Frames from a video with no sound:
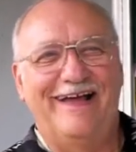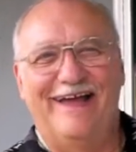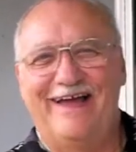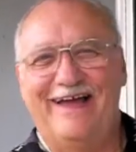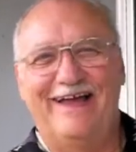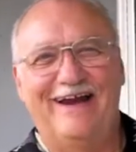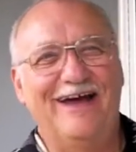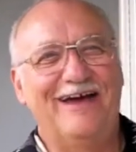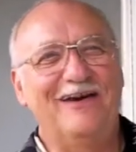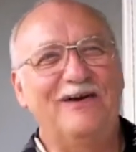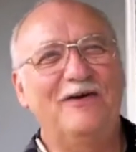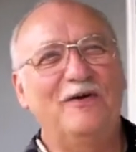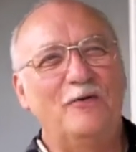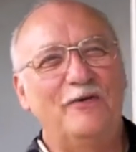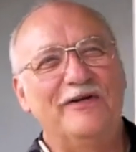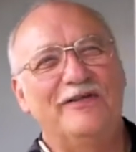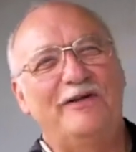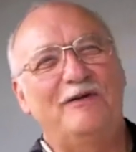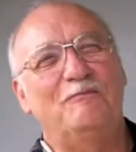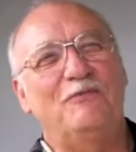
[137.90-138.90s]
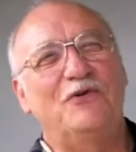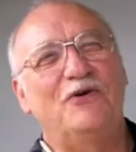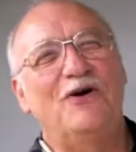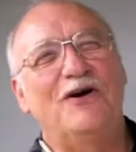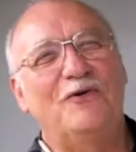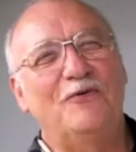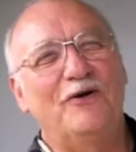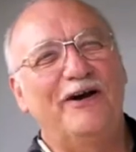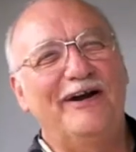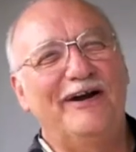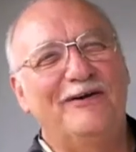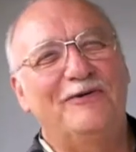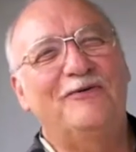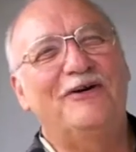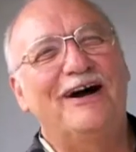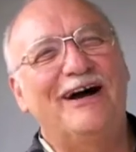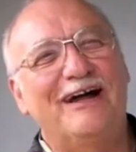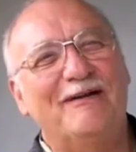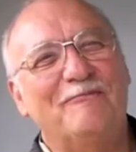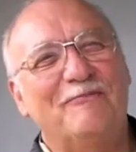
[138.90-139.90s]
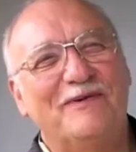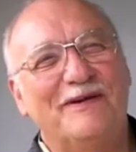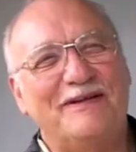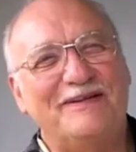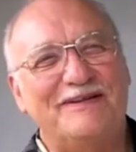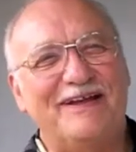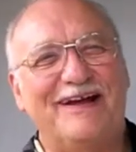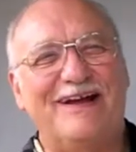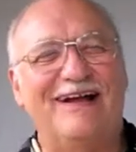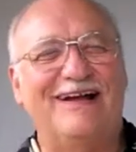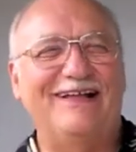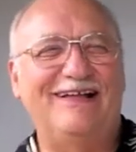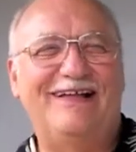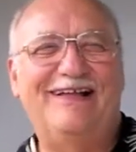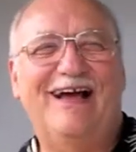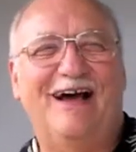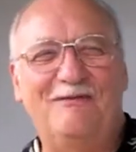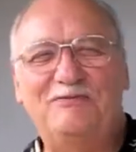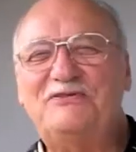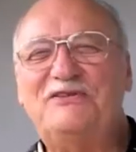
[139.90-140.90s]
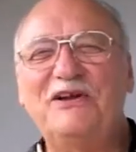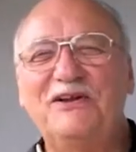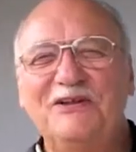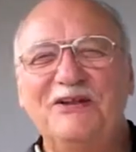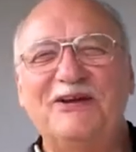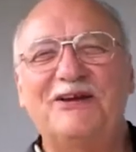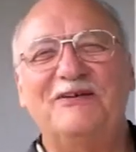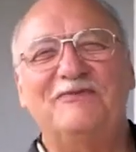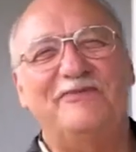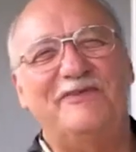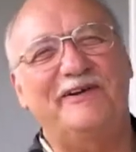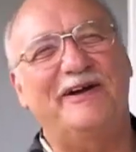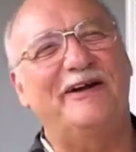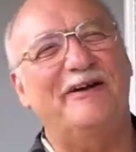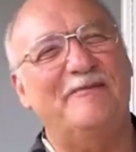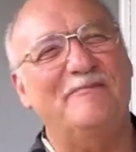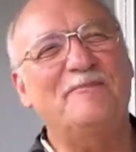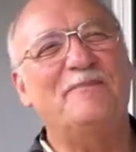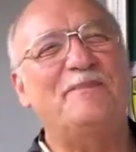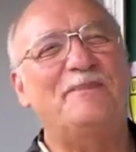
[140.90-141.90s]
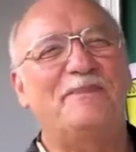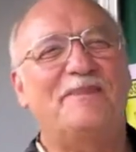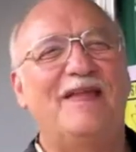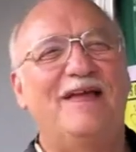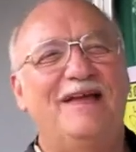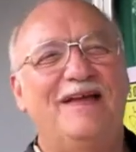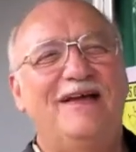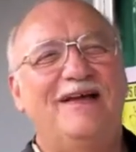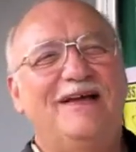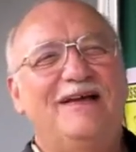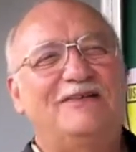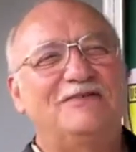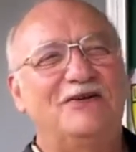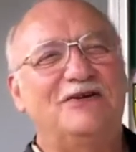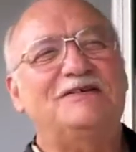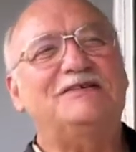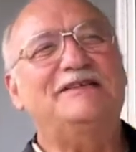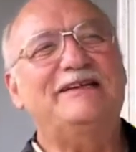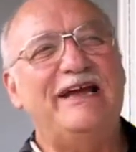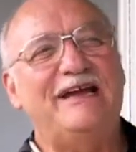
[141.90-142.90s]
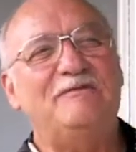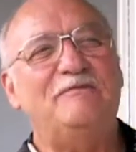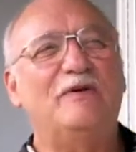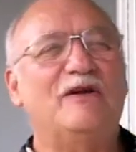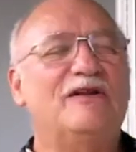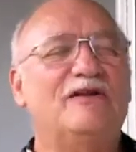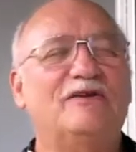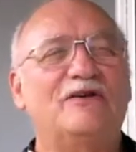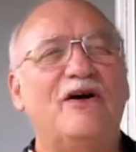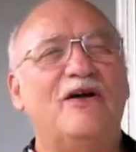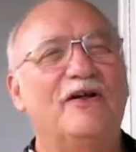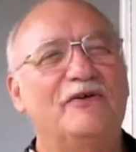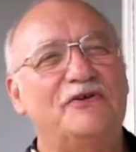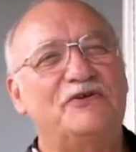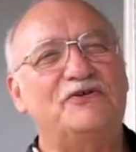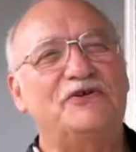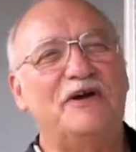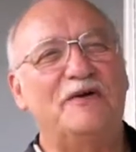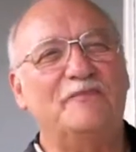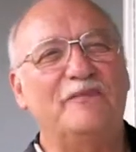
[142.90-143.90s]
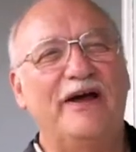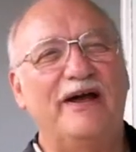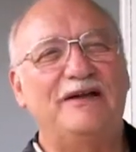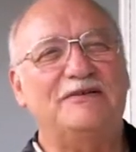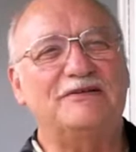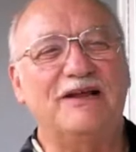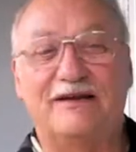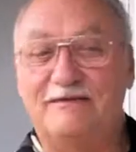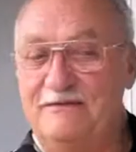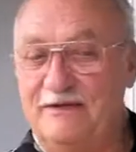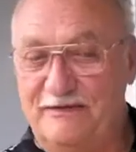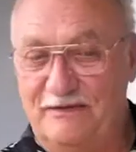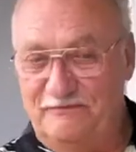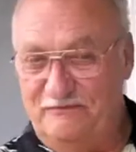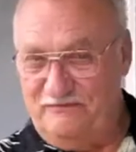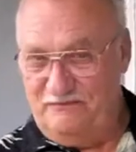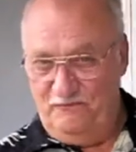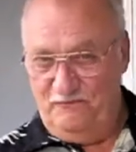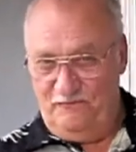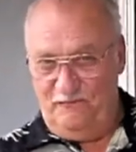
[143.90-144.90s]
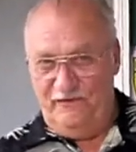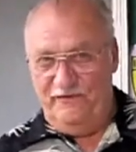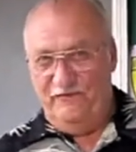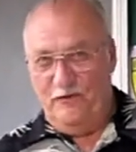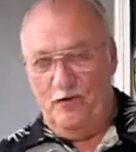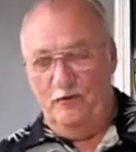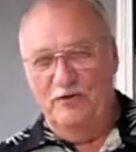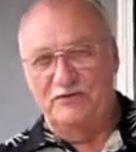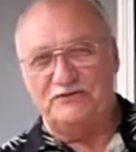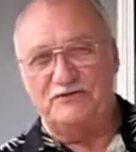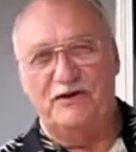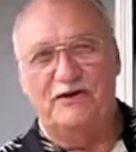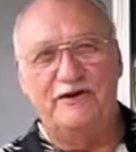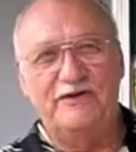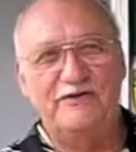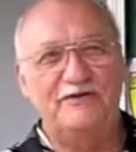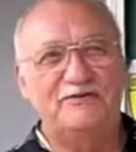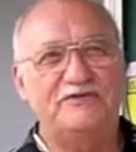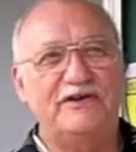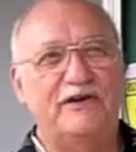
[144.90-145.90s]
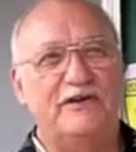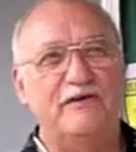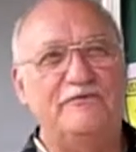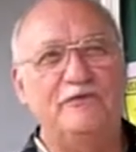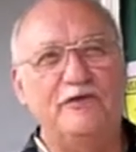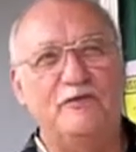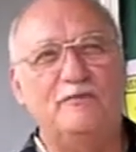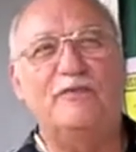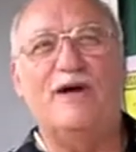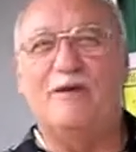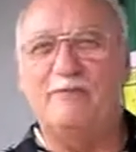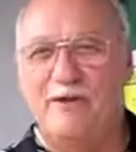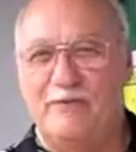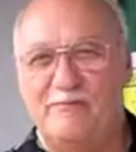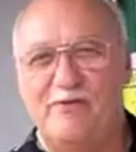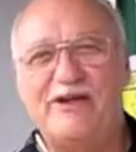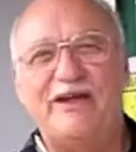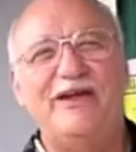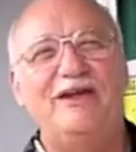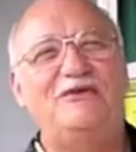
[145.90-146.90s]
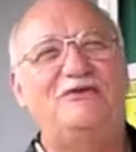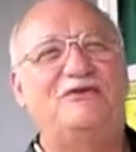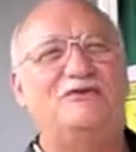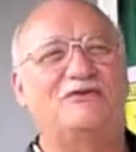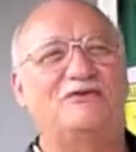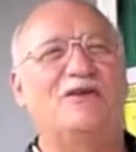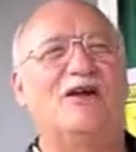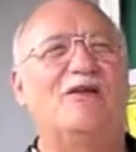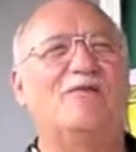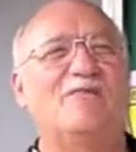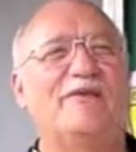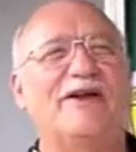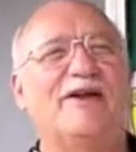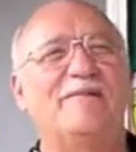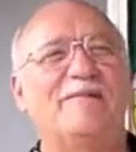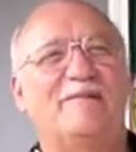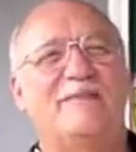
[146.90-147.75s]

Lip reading: And I don't know whether he blew away or what, but I'm still looking for him. So it's neat to be able to call your shipmates. And before we started this interview, Bobby McKee just called me.